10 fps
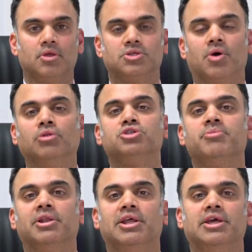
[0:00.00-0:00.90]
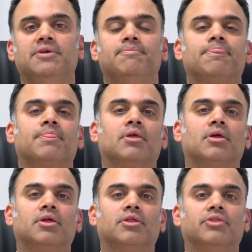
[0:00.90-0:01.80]
So ultimately,
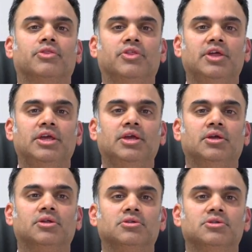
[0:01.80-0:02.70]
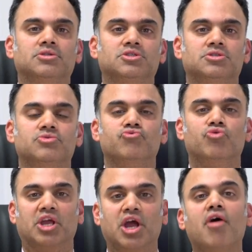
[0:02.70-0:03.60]
the
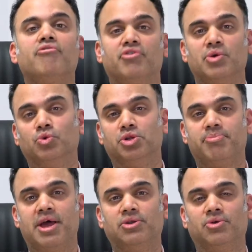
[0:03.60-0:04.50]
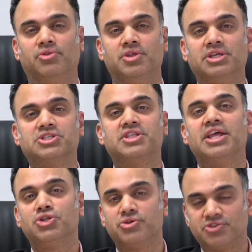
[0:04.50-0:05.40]
recovery will depend on the
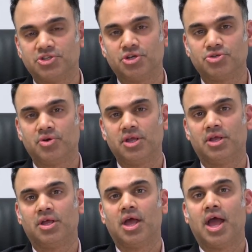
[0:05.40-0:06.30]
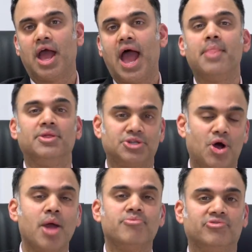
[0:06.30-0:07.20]
extent of surgery and the
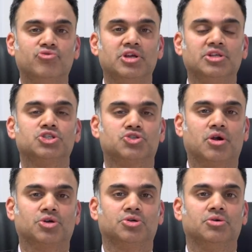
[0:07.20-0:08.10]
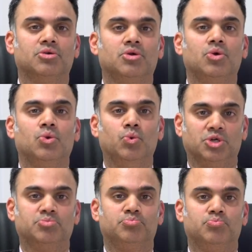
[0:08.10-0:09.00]
type of reconstruction
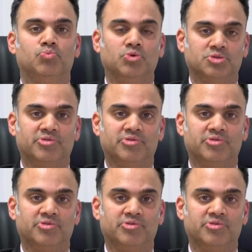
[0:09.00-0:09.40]
which was